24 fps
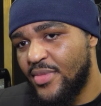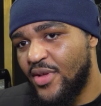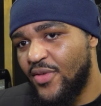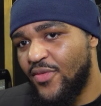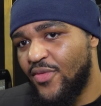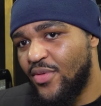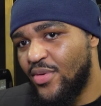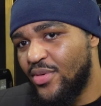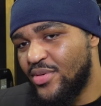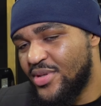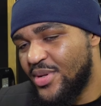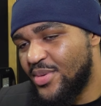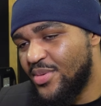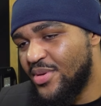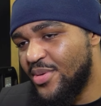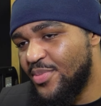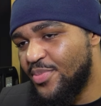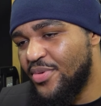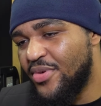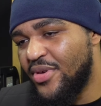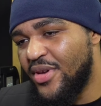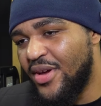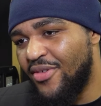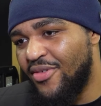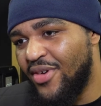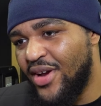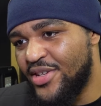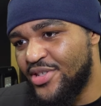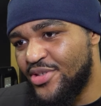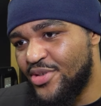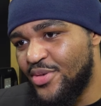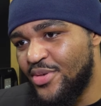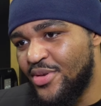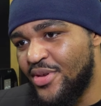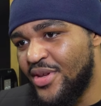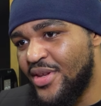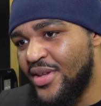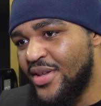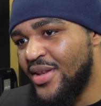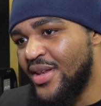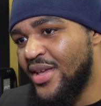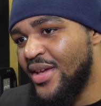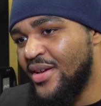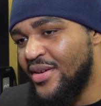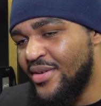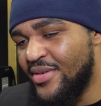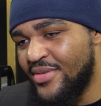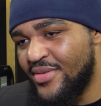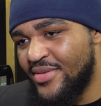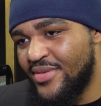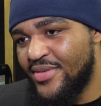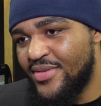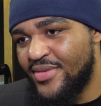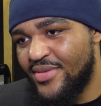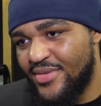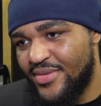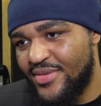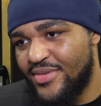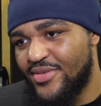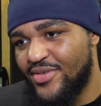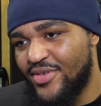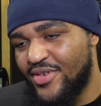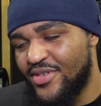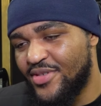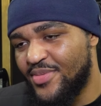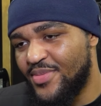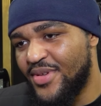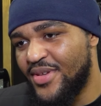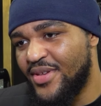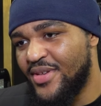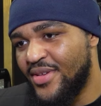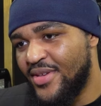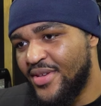Of course, I'm going to put that right sooner than later. Trust me.